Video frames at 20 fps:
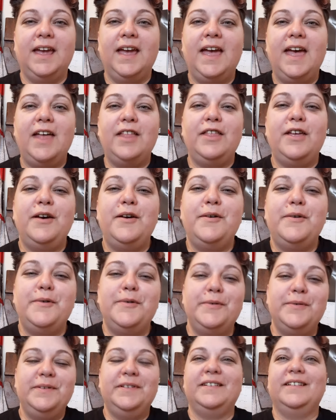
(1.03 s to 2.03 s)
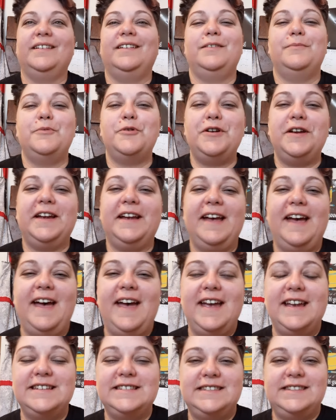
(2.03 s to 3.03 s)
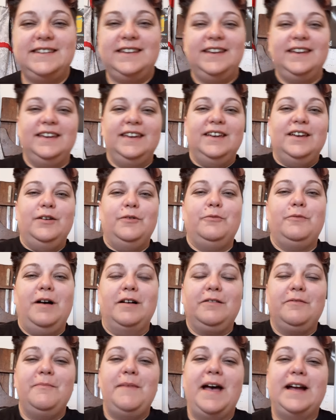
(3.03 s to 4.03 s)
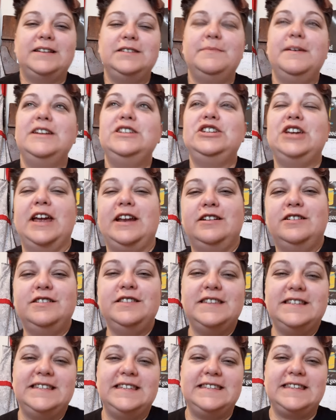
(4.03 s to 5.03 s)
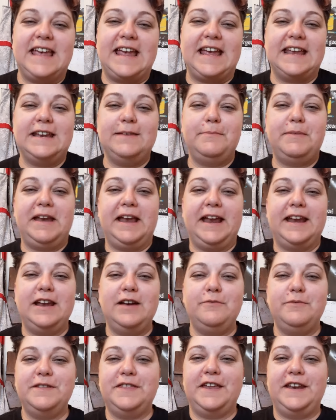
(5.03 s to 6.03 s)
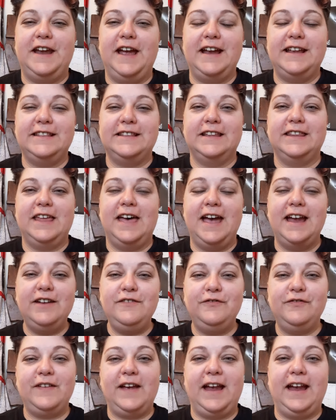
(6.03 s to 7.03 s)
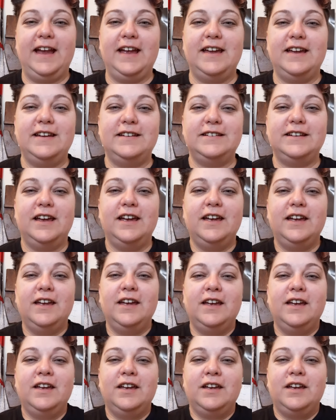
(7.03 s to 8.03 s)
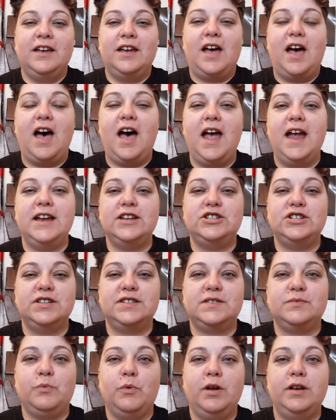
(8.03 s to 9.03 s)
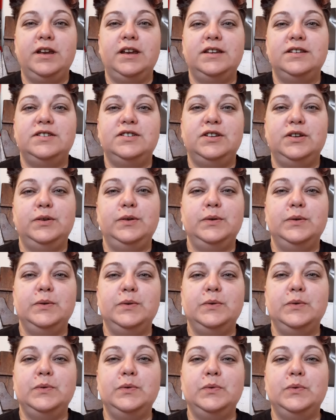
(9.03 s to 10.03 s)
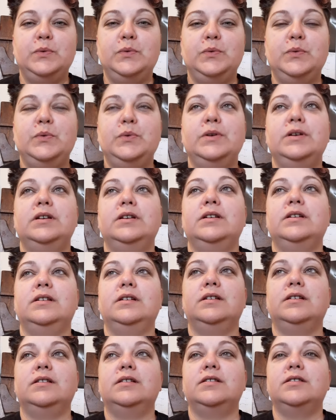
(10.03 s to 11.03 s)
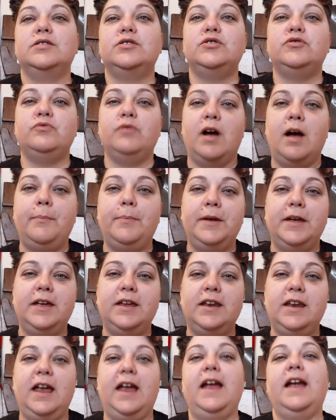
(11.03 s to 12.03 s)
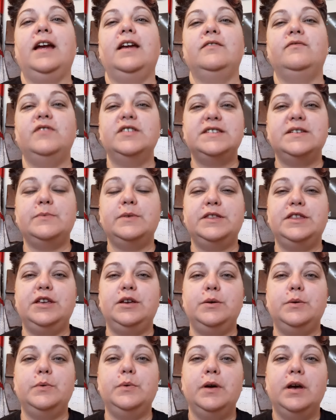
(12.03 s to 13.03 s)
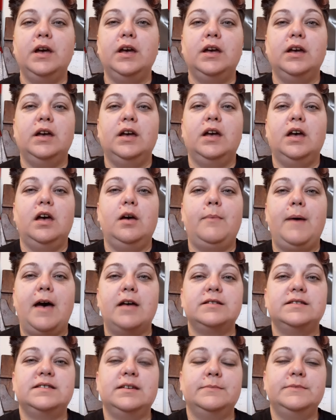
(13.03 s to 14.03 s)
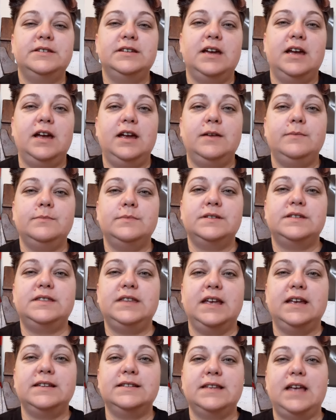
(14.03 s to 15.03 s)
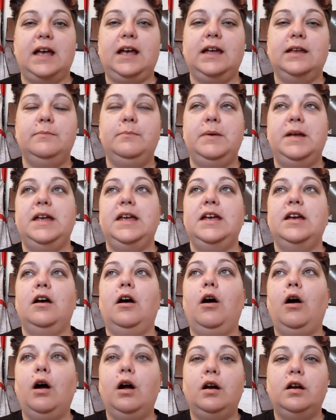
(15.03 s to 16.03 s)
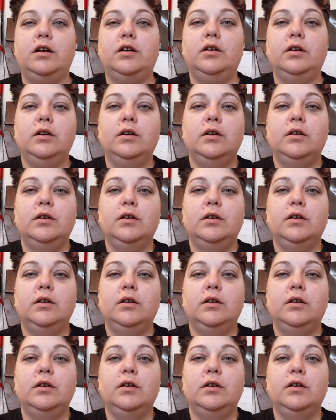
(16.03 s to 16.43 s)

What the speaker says: Hello. Good morning, guys. Welcome back to my channel. This is Anna Banana with A Night in the Life, and I just wanted to drop in and visit with you about sometimes things that can be hard